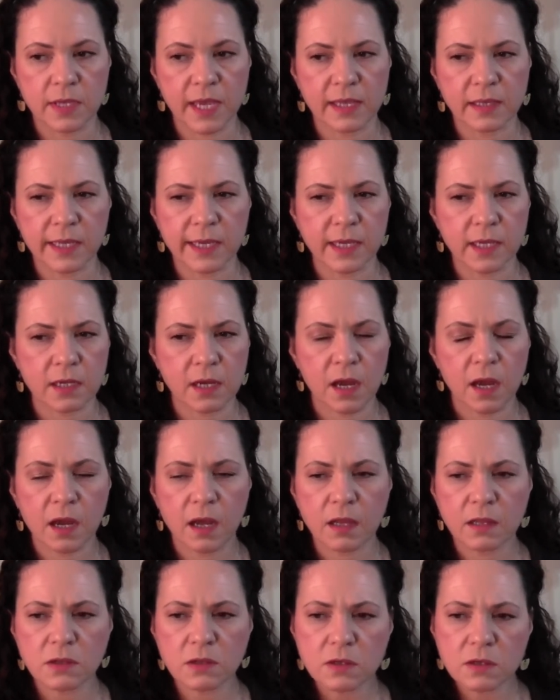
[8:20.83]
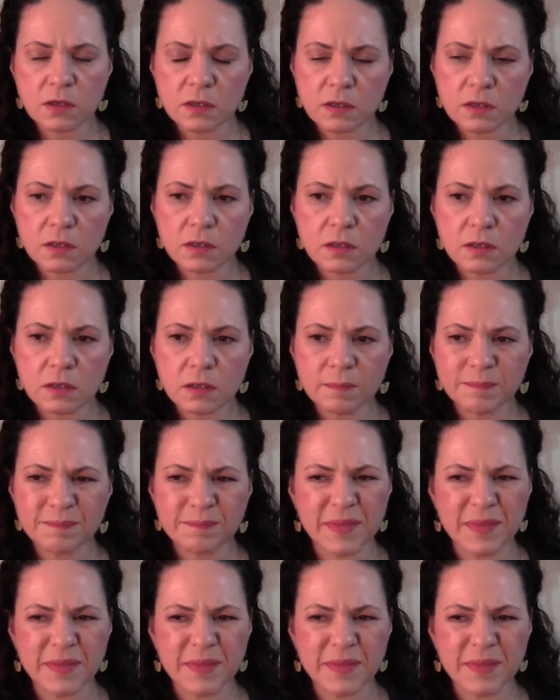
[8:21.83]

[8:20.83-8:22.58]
LA Color,